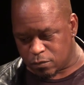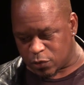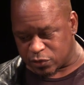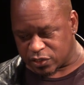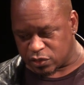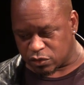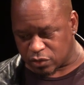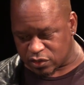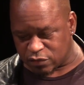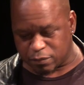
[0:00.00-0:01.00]
It was a
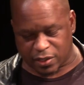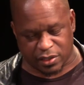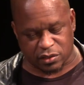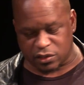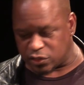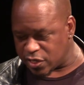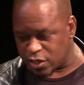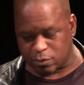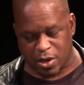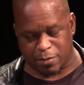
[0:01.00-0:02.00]
constructive place to
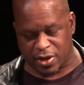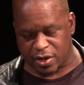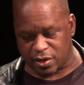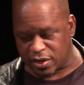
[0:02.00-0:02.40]
channel my pain,